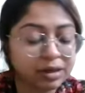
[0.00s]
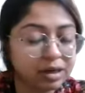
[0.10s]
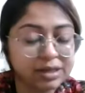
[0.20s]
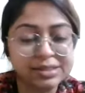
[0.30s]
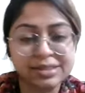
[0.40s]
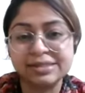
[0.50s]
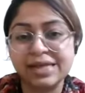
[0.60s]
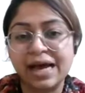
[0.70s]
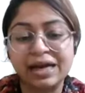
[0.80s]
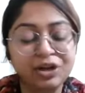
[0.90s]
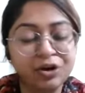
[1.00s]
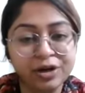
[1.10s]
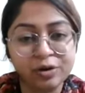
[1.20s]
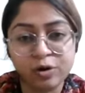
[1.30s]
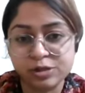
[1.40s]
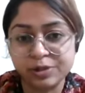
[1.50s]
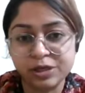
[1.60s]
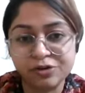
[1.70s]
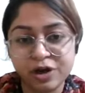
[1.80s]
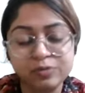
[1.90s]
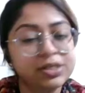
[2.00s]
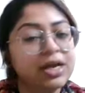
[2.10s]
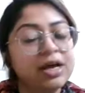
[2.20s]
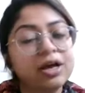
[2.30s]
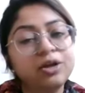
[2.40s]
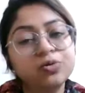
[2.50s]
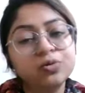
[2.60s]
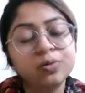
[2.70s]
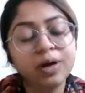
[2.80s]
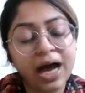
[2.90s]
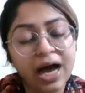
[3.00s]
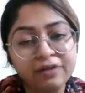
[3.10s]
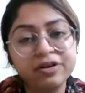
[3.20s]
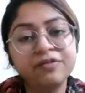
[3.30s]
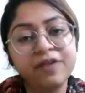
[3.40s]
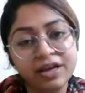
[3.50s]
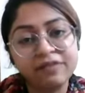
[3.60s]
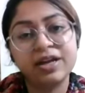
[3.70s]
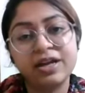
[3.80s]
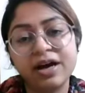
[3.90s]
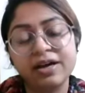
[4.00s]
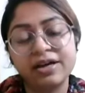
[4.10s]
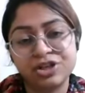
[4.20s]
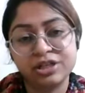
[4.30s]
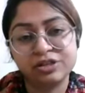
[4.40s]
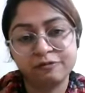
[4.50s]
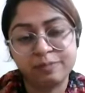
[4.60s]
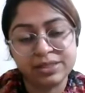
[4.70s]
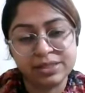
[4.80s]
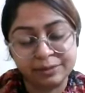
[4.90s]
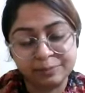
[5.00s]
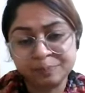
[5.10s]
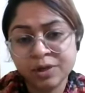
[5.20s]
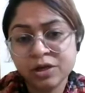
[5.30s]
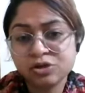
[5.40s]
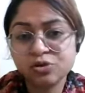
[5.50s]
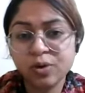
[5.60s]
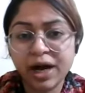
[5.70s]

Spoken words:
classes and your hospital rounds, you have a very, very high chance of passing. So